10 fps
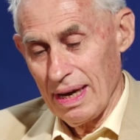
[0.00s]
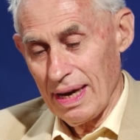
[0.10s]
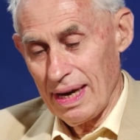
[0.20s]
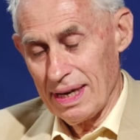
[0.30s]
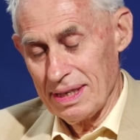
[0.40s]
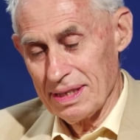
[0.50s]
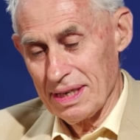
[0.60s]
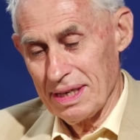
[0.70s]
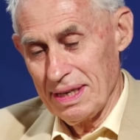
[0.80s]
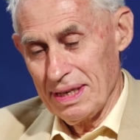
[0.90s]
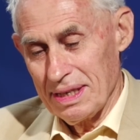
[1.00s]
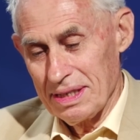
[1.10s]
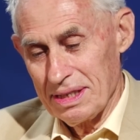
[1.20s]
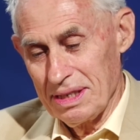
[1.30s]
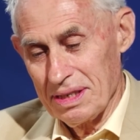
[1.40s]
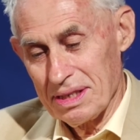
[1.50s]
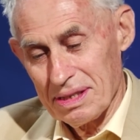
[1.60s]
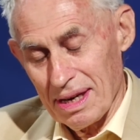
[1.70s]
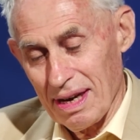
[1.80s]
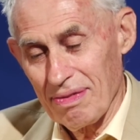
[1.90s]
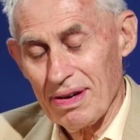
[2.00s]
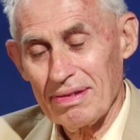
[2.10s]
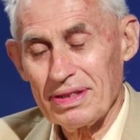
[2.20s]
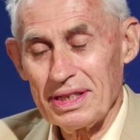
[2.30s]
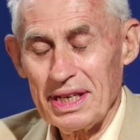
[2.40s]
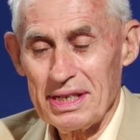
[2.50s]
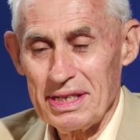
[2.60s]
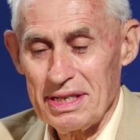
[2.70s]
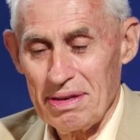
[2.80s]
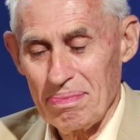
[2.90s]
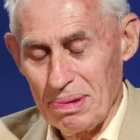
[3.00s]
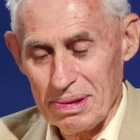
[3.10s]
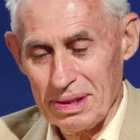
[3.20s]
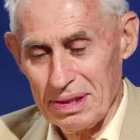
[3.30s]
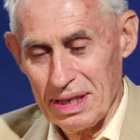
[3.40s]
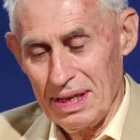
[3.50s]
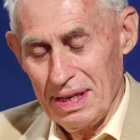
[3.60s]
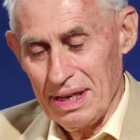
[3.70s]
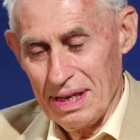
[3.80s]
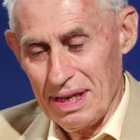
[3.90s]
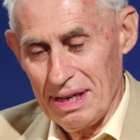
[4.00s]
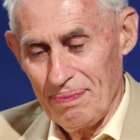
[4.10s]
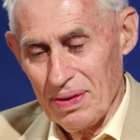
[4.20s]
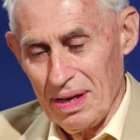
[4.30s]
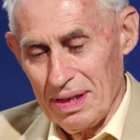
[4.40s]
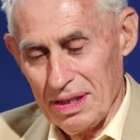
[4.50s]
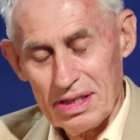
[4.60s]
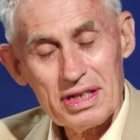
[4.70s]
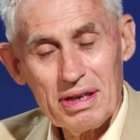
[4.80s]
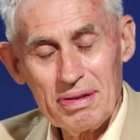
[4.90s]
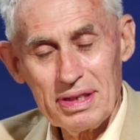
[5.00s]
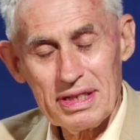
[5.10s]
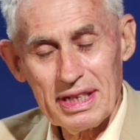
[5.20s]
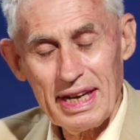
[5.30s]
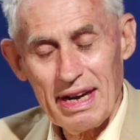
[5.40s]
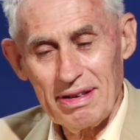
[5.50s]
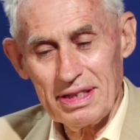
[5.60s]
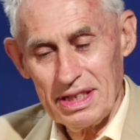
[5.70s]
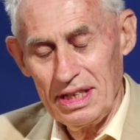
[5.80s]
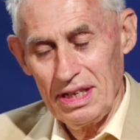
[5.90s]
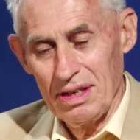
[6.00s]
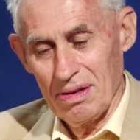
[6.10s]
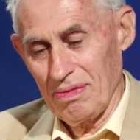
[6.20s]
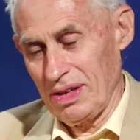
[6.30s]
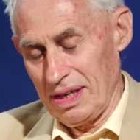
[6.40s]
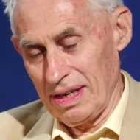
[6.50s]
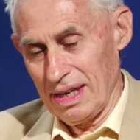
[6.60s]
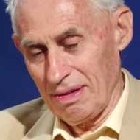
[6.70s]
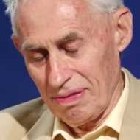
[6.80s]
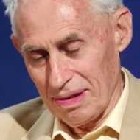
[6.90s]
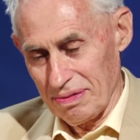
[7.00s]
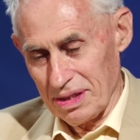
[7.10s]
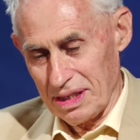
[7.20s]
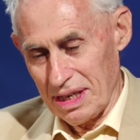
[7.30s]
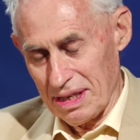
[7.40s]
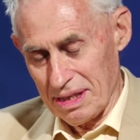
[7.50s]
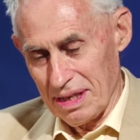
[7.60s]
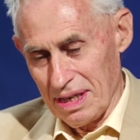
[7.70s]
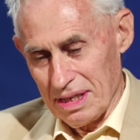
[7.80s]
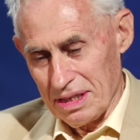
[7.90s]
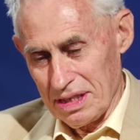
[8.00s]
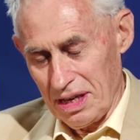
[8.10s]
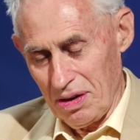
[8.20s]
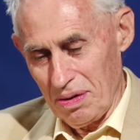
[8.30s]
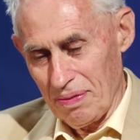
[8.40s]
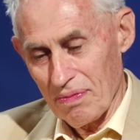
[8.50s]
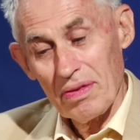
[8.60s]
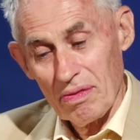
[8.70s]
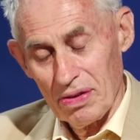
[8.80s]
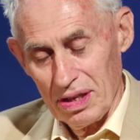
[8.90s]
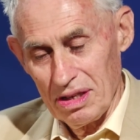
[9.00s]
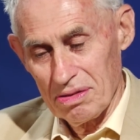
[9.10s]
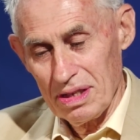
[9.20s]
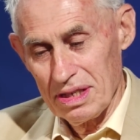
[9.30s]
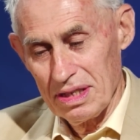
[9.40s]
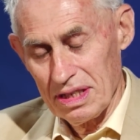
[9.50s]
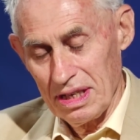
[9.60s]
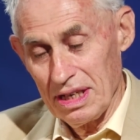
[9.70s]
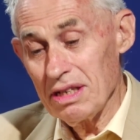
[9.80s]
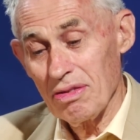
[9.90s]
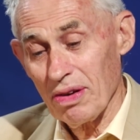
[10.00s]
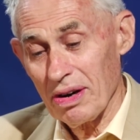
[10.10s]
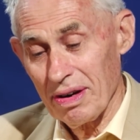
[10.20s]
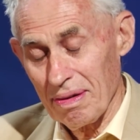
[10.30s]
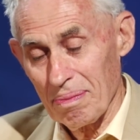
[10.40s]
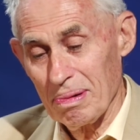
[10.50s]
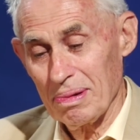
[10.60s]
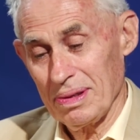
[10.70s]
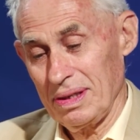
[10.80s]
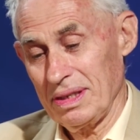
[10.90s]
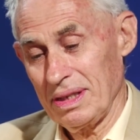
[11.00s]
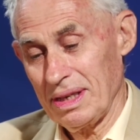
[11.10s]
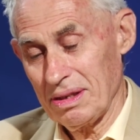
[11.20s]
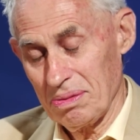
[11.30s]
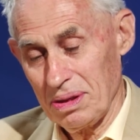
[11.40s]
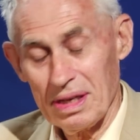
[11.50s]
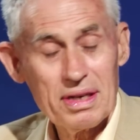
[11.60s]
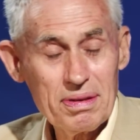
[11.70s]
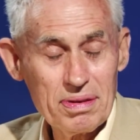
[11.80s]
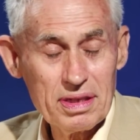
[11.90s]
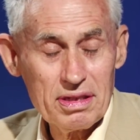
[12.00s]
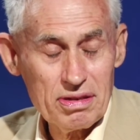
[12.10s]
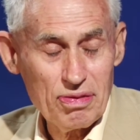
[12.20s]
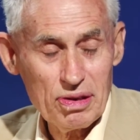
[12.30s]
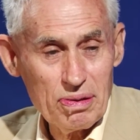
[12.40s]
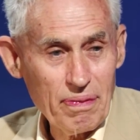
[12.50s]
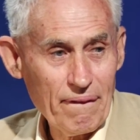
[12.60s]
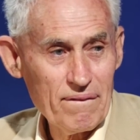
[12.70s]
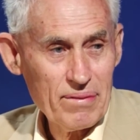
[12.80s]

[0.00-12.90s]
And uh, since life after death is important, uh, the soul is the guarantee of that life after death. So for these reasons, it is very important that we hold this view.